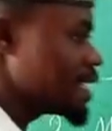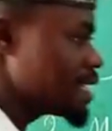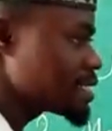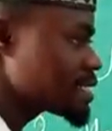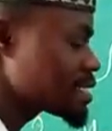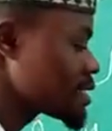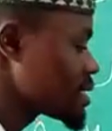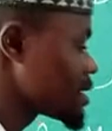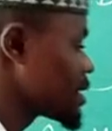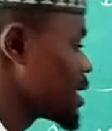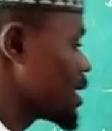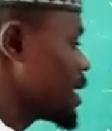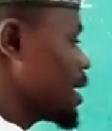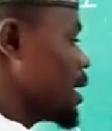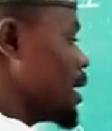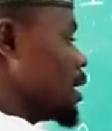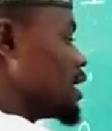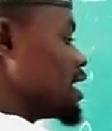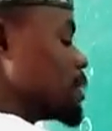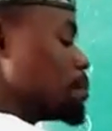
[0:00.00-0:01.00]
is
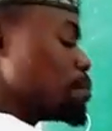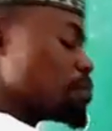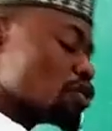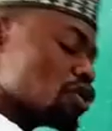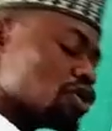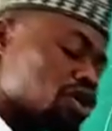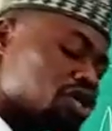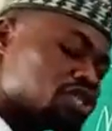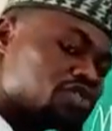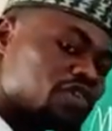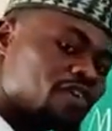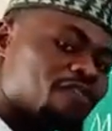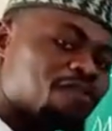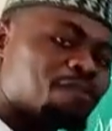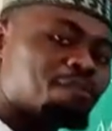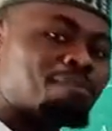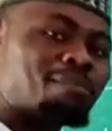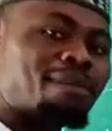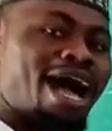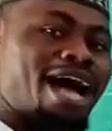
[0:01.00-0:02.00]
the product
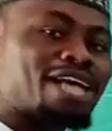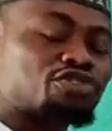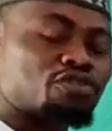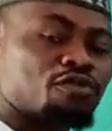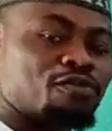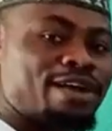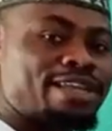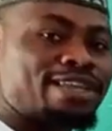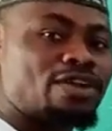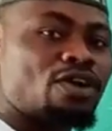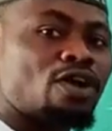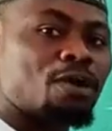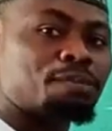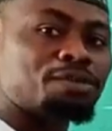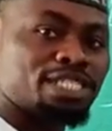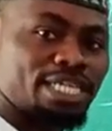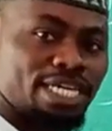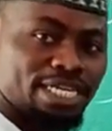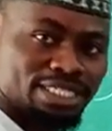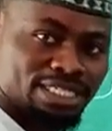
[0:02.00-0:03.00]
of mass of an
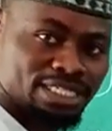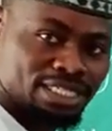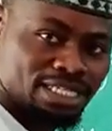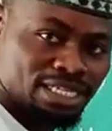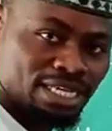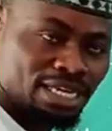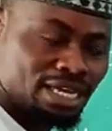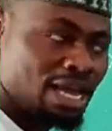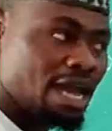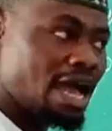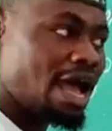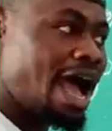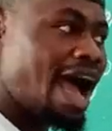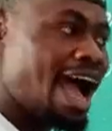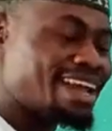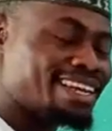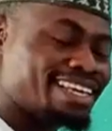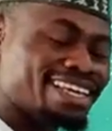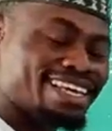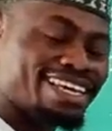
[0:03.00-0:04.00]
object
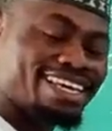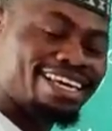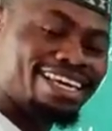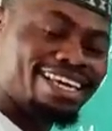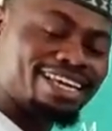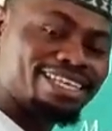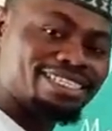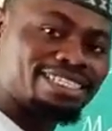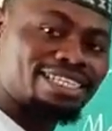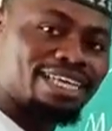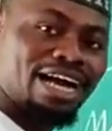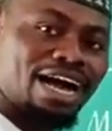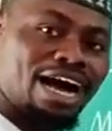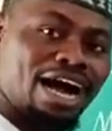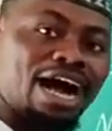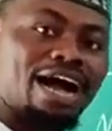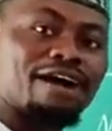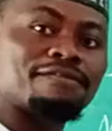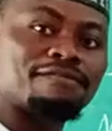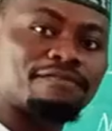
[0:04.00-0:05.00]
and its
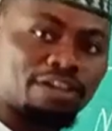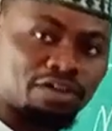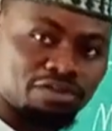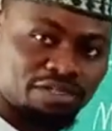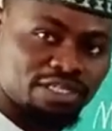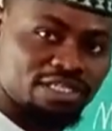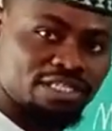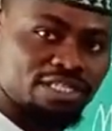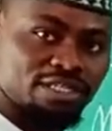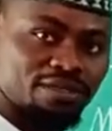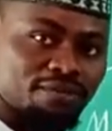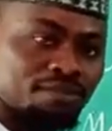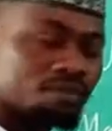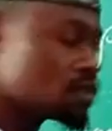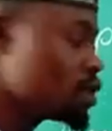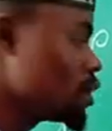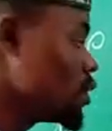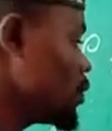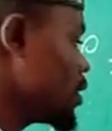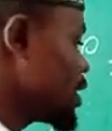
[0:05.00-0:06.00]
velocity,
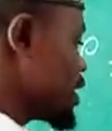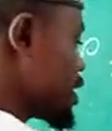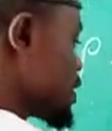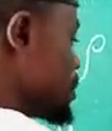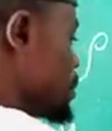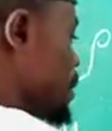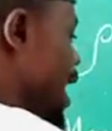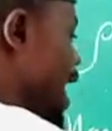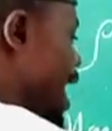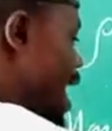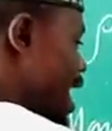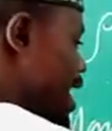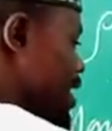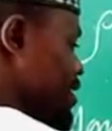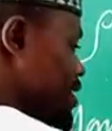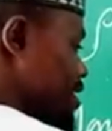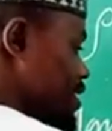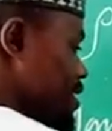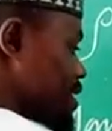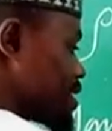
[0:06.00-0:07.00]
which is
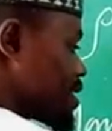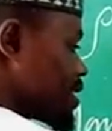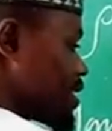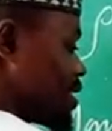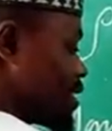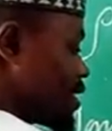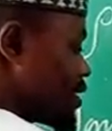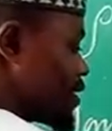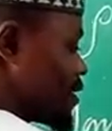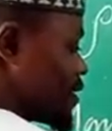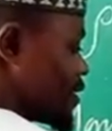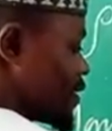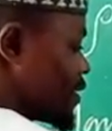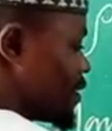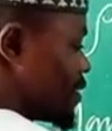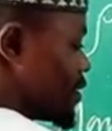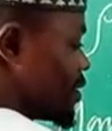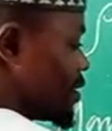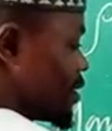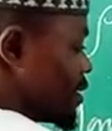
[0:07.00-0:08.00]
mass
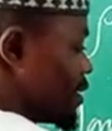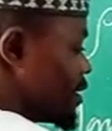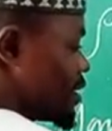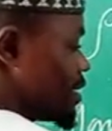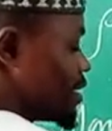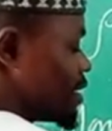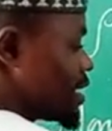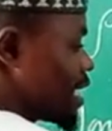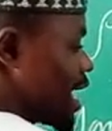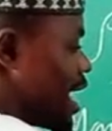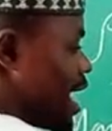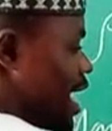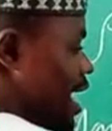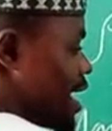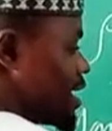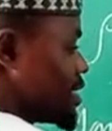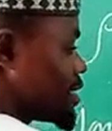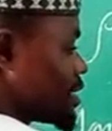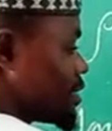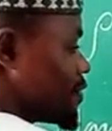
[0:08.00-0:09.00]

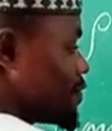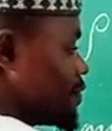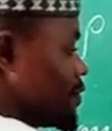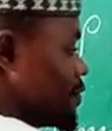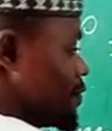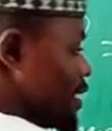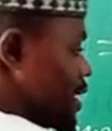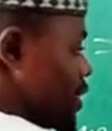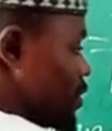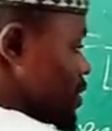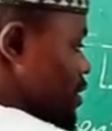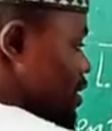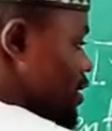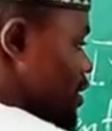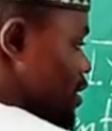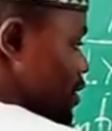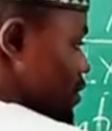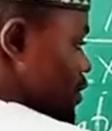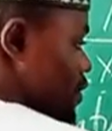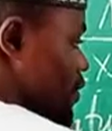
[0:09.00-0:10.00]
times
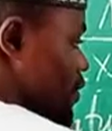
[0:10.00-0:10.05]
velocity.